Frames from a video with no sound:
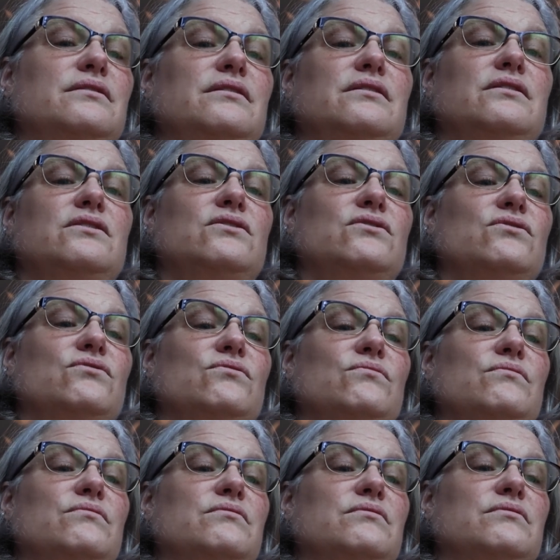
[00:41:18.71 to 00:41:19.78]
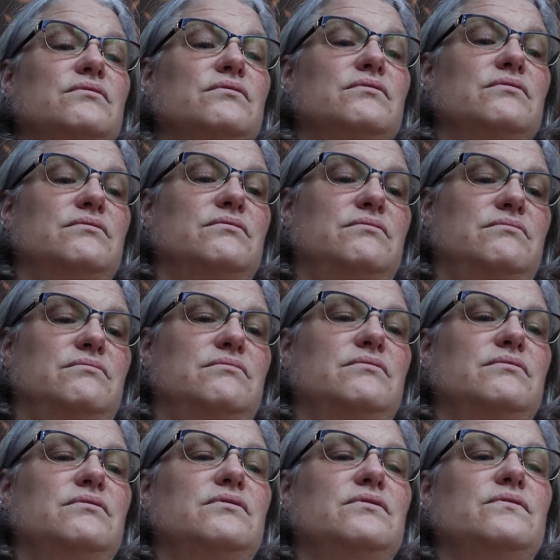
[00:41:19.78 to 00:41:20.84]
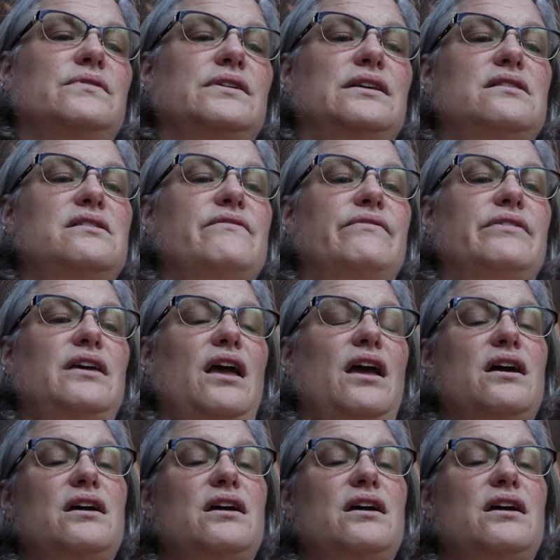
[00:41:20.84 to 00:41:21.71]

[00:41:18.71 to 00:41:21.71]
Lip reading: you know, oh, I love that.